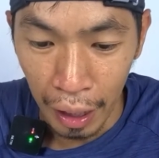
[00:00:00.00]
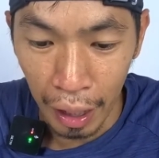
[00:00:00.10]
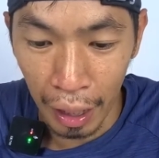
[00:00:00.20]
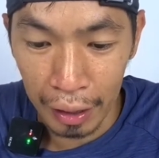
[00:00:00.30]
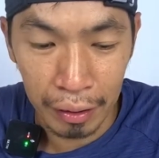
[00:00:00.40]

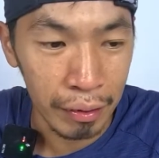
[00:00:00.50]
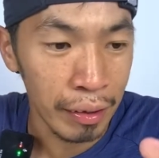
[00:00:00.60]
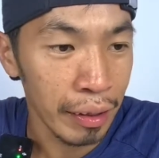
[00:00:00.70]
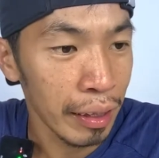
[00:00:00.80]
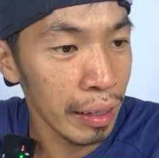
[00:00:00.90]
And
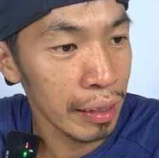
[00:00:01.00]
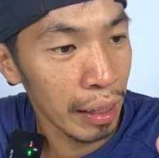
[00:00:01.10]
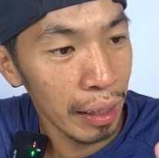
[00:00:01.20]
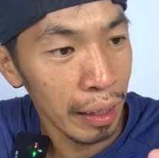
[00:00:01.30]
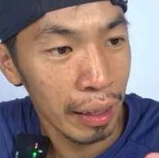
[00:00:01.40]
it's
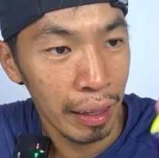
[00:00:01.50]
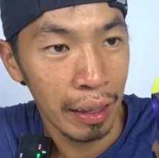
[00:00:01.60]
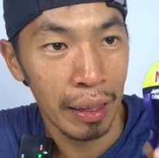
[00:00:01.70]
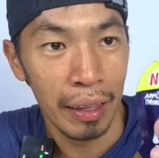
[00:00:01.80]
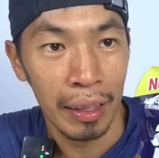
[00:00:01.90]
a
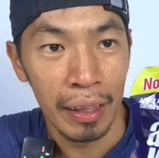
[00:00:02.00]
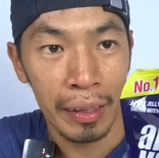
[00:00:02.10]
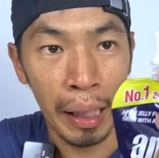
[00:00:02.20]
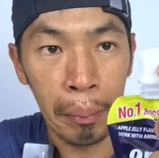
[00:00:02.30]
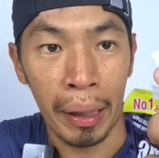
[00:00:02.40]

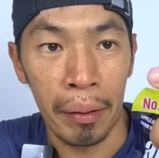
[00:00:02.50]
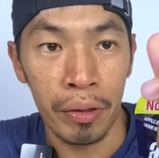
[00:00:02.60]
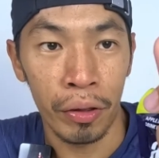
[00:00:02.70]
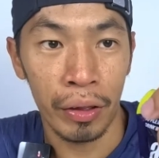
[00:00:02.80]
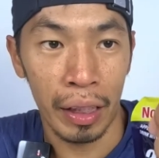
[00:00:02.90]
cap type,
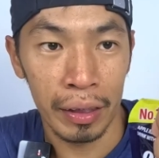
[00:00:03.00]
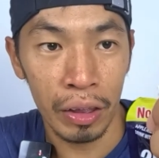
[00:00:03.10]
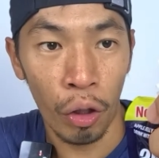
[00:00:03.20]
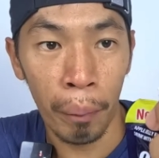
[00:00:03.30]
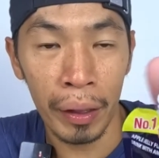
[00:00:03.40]
so you can
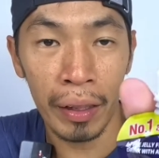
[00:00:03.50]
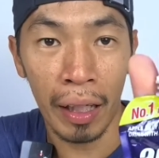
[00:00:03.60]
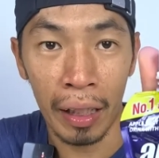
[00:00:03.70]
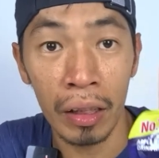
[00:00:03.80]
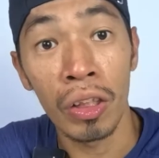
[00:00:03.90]
just open it
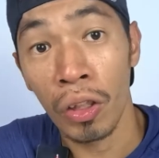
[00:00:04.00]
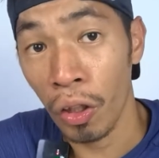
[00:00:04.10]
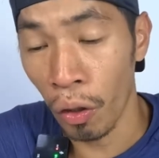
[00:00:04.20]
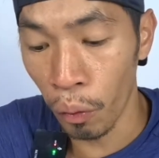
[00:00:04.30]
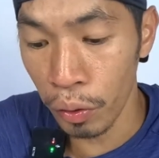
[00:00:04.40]
and
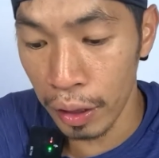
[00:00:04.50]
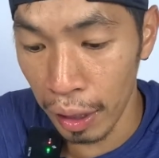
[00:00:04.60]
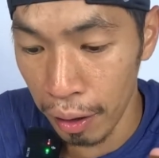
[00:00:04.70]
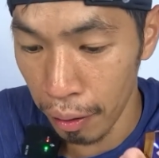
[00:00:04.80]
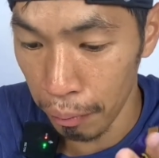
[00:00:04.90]
close
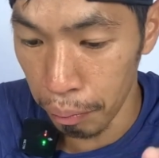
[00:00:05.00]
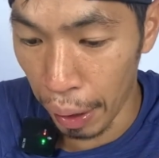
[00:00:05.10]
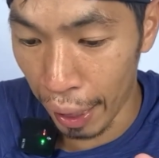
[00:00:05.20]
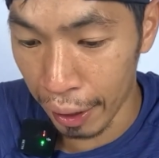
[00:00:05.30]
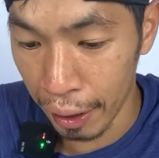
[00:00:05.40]
it
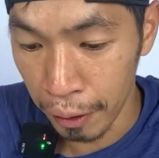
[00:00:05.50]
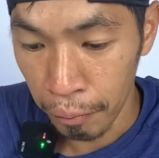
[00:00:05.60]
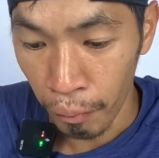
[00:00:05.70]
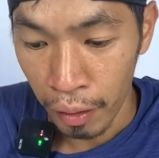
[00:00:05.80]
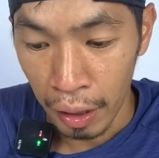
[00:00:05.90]
back.
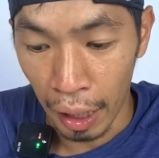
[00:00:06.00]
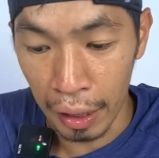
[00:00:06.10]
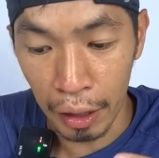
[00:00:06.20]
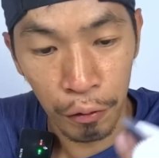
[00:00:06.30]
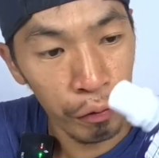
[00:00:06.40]

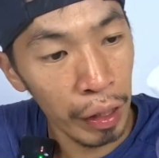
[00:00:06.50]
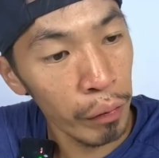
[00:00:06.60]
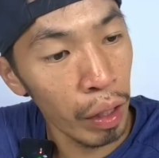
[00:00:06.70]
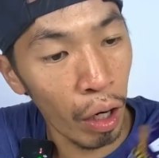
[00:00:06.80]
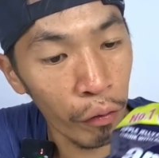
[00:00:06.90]
And the
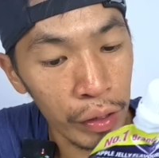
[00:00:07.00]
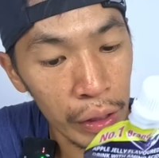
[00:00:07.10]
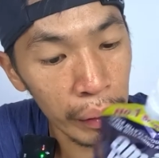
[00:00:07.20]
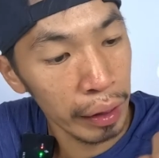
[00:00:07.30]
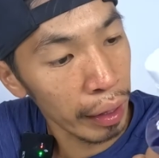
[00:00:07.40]
flavor of
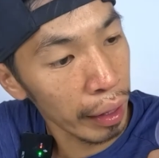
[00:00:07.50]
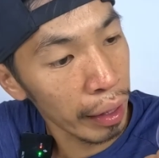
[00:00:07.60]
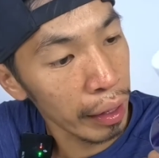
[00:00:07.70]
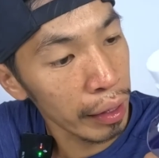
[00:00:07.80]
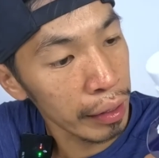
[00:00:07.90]
this one
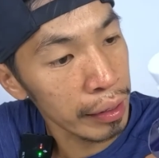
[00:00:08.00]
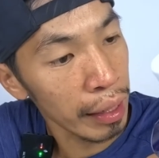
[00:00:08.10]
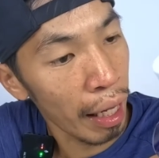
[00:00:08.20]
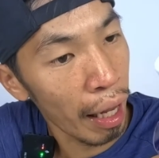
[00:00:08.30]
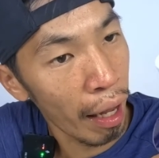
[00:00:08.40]
is
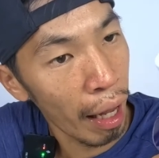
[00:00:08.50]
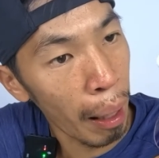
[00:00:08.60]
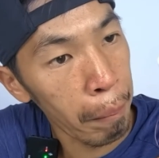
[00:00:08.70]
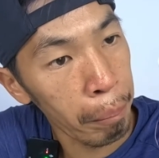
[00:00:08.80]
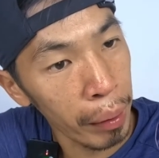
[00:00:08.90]

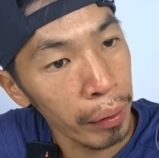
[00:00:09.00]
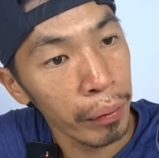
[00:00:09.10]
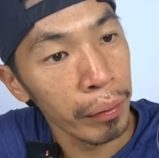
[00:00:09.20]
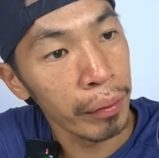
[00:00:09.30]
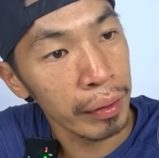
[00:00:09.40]

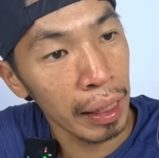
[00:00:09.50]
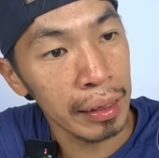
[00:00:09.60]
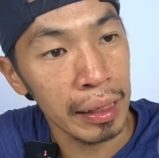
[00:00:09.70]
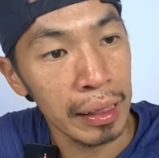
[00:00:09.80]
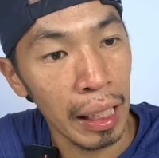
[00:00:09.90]
apple.
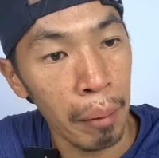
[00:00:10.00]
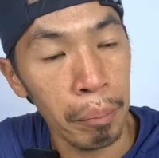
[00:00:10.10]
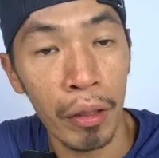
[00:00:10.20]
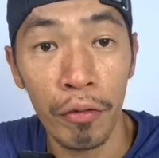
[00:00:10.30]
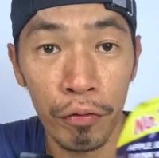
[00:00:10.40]
Yes, it's
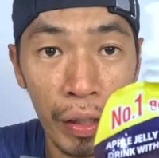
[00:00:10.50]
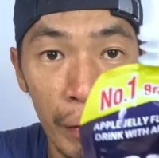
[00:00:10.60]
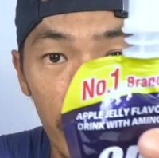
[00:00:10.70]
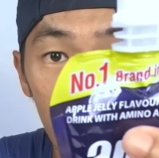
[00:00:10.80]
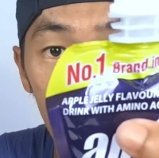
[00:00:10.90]
apple
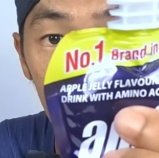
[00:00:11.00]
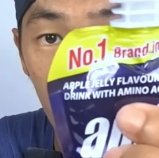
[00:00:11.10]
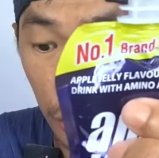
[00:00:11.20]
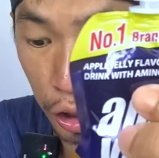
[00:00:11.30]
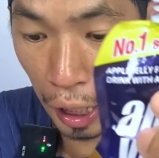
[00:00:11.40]
flavor
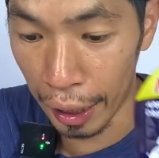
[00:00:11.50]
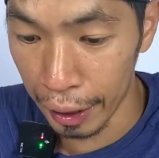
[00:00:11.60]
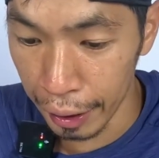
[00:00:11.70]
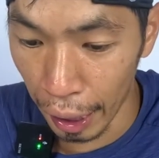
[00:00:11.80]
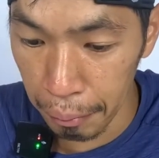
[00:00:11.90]

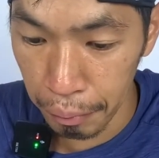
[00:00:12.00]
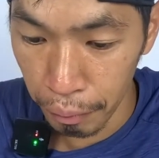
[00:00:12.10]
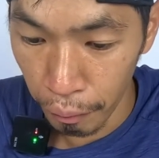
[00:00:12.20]
jelly type.